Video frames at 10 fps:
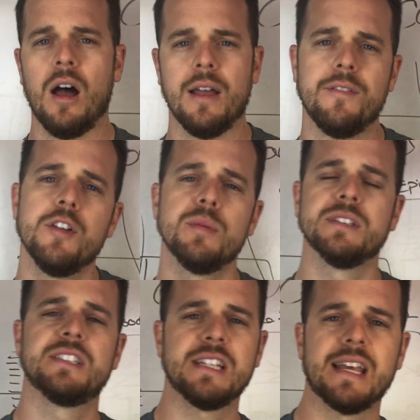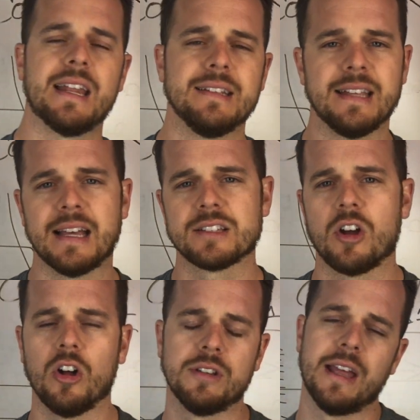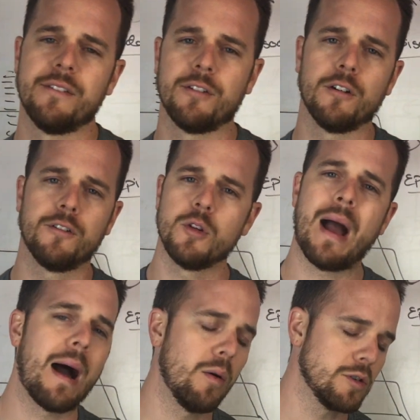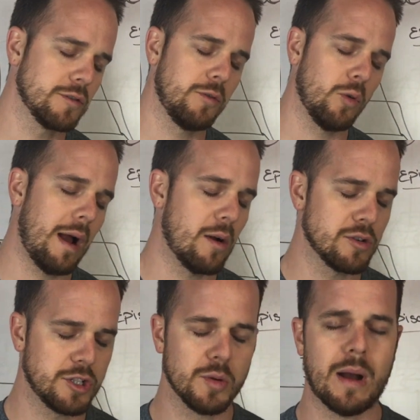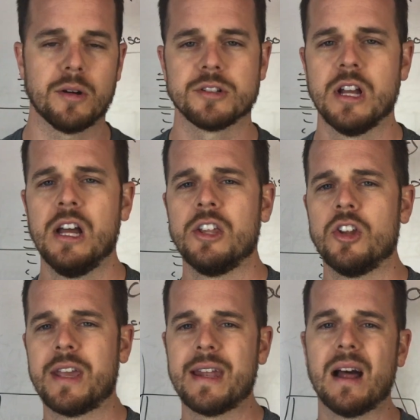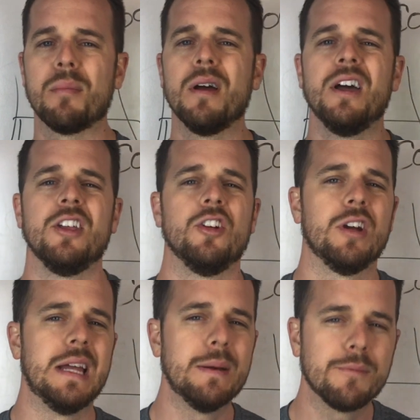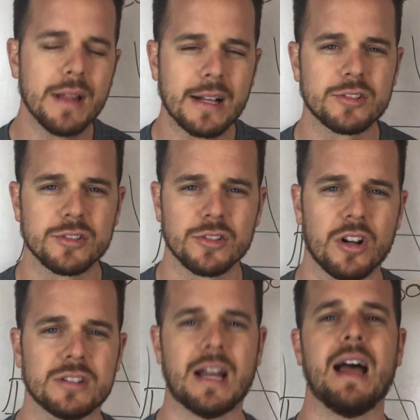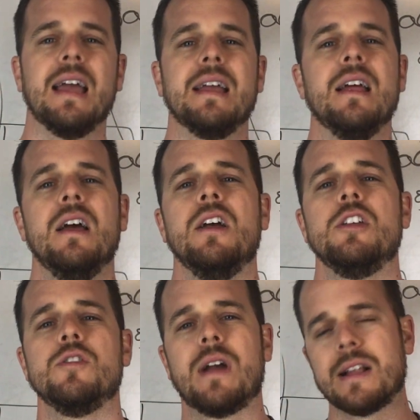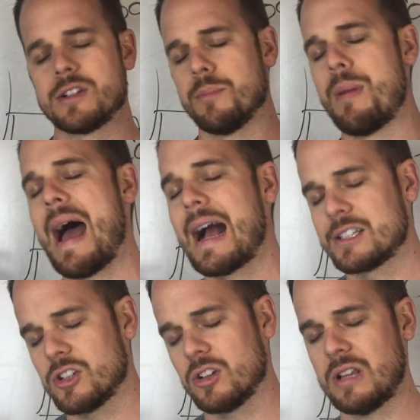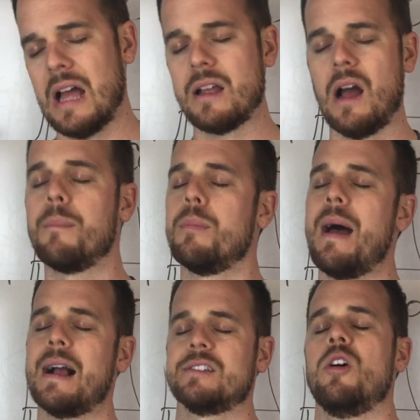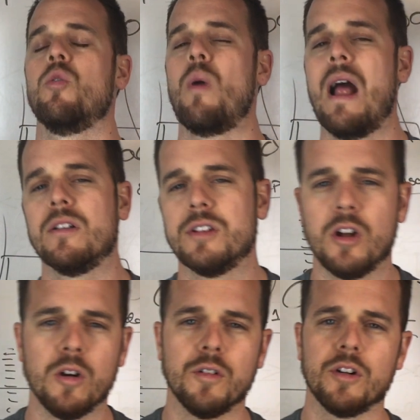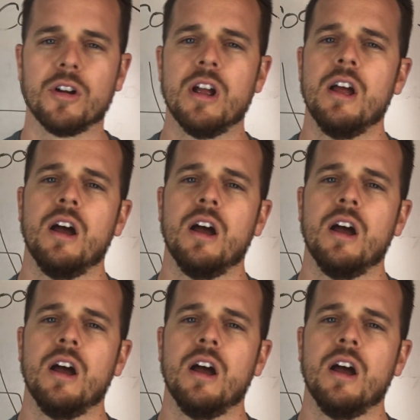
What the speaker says: If you've been sitting at a desk all day for a few hours, 4 hours, 2 hours, you get up, your hip flexors are all tight, you've got your backs all tight, your upper back's all rounded over,